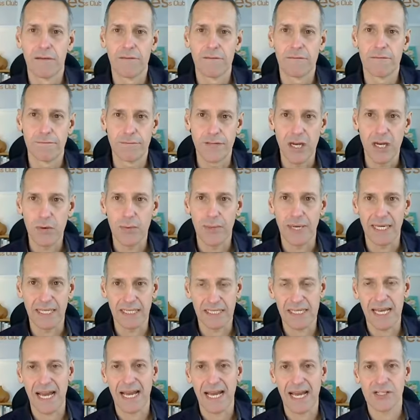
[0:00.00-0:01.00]

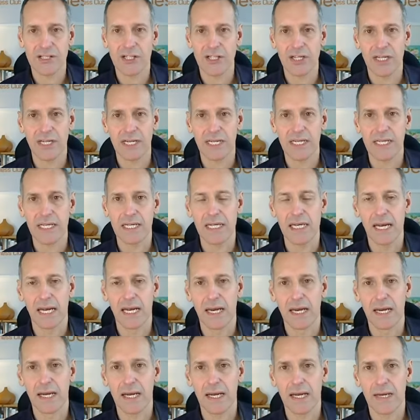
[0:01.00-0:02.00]
viewings actually
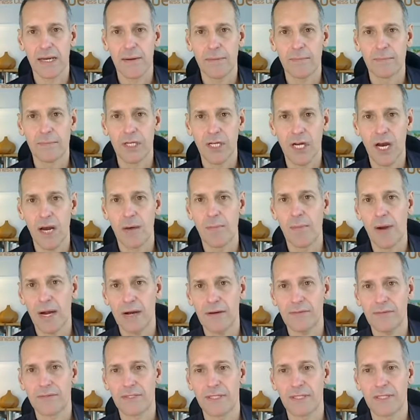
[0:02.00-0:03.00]
come
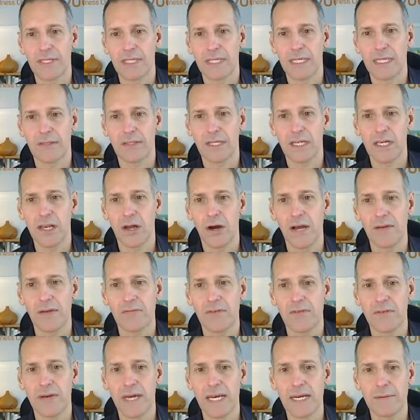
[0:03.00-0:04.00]
after the live
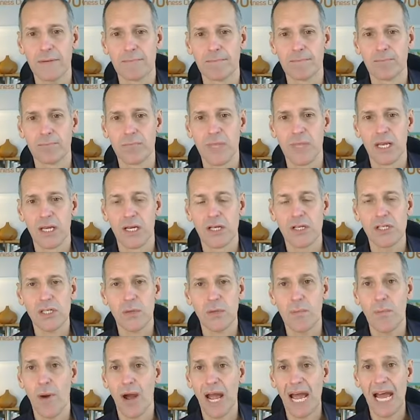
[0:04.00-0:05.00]
event. So
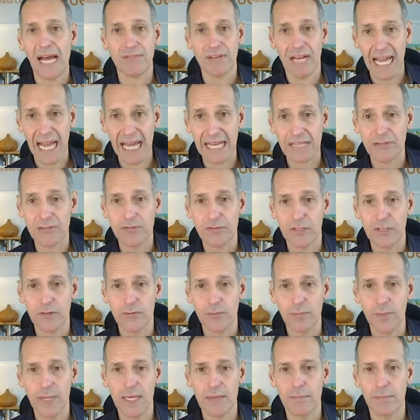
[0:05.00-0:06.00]
we might have a handful
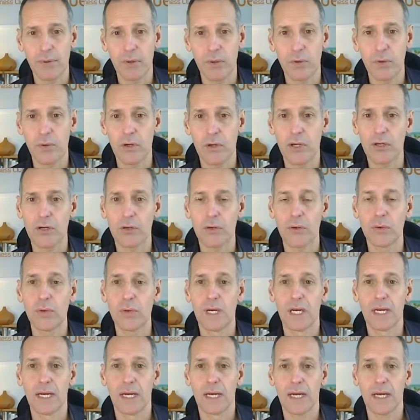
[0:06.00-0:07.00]
of people who
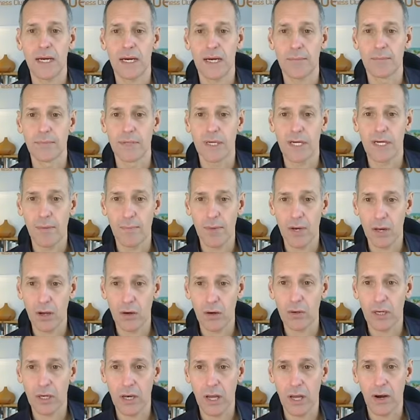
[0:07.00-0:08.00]
come
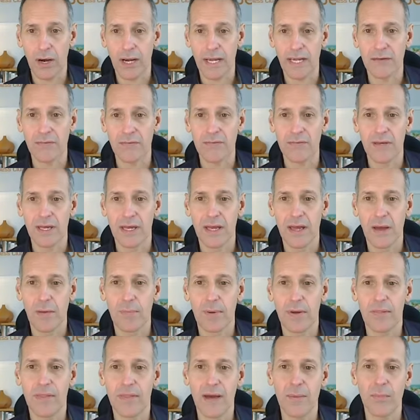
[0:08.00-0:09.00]
along live,
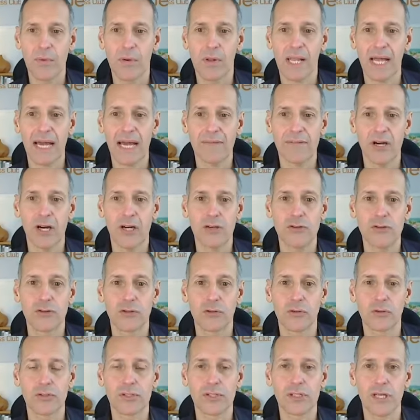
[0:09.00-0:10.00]
but then we'll have
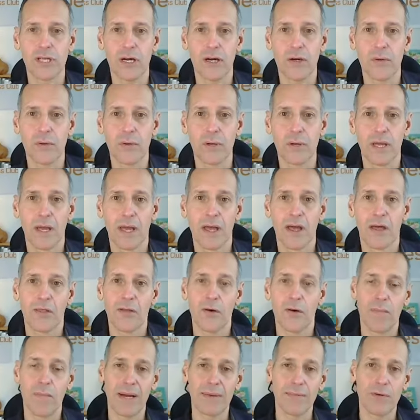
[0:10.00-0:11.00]
100 or so
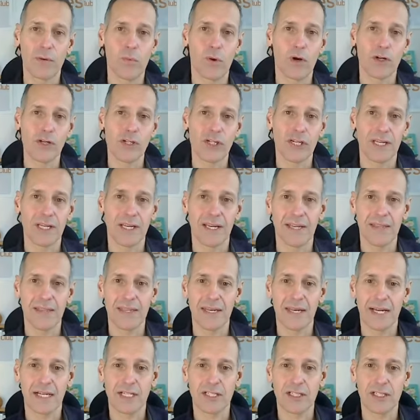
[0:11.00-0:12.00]
that will maybe watch it in
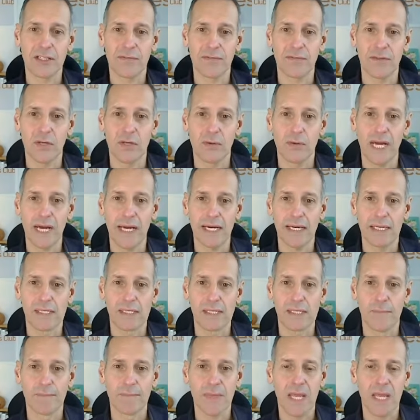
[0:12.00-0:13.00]
the next few days.